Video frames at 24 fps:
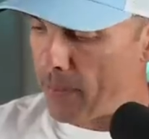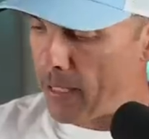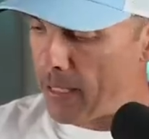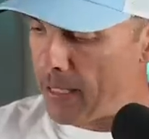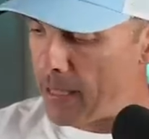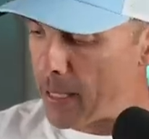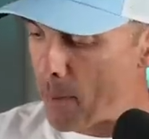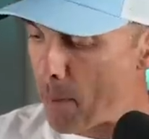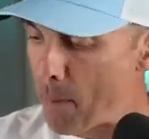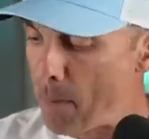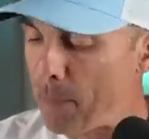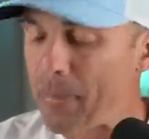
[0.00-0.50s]

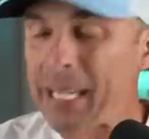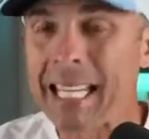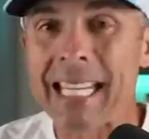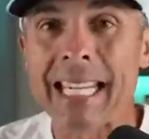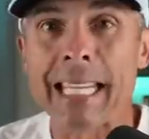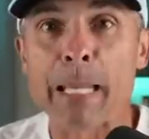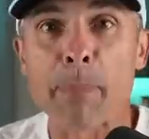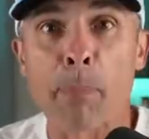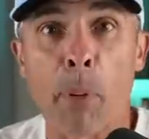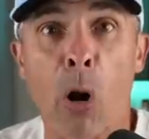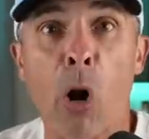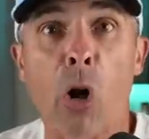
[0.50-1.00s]
in the
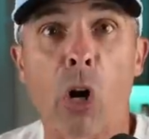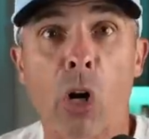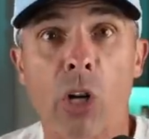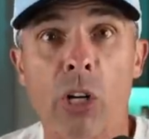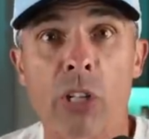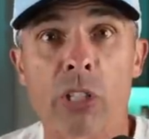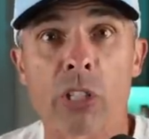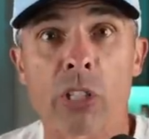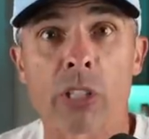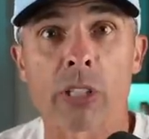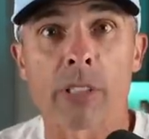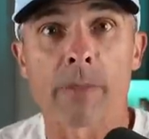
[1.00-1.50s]
meaty
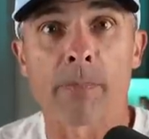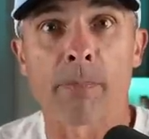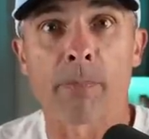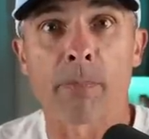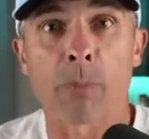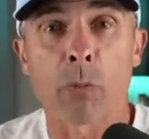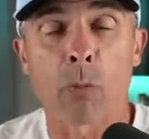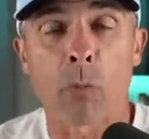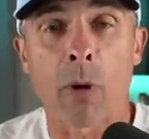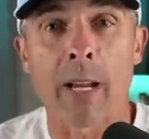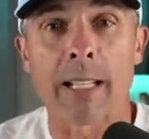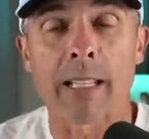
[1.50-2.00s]
part,
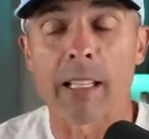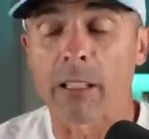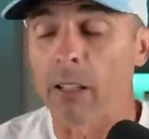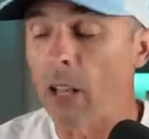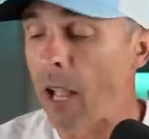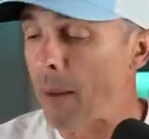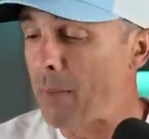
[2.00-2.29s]
right?